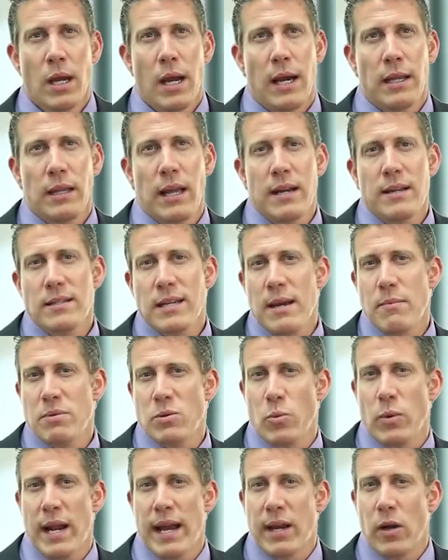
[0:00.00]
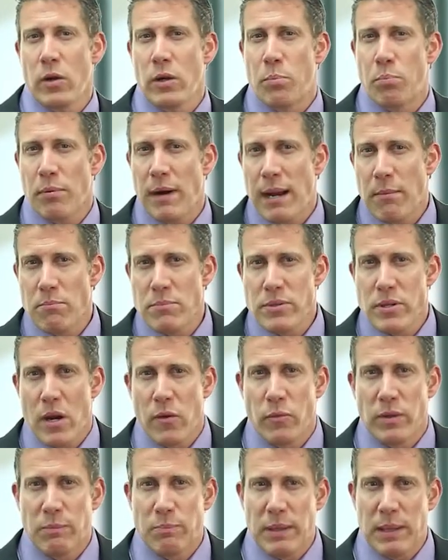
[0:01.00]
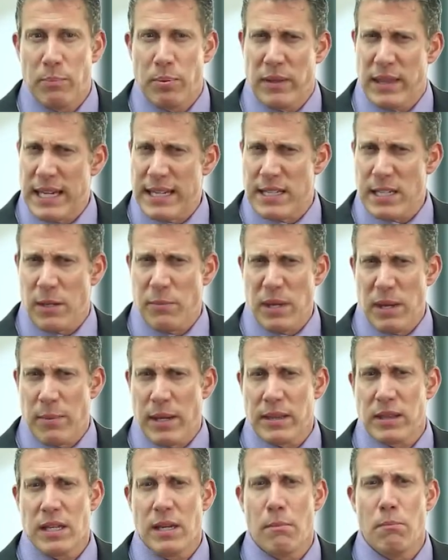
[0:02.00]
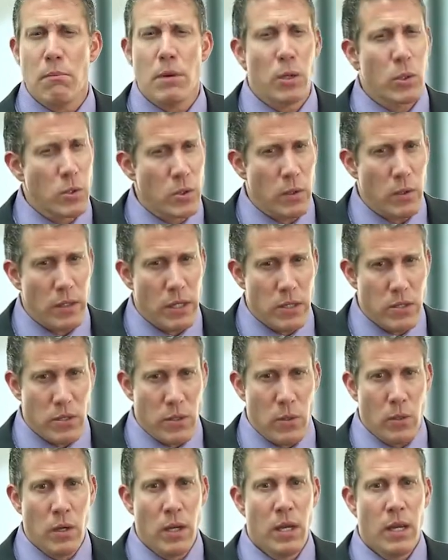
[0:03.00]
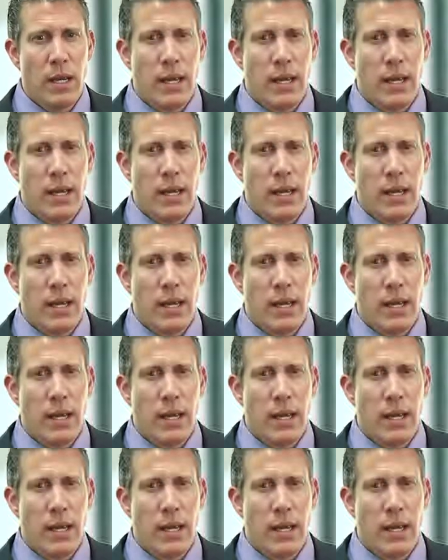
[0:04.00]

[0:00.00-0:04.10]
A lot of times when I go to problem solve with people, they tell me about the emotional issue,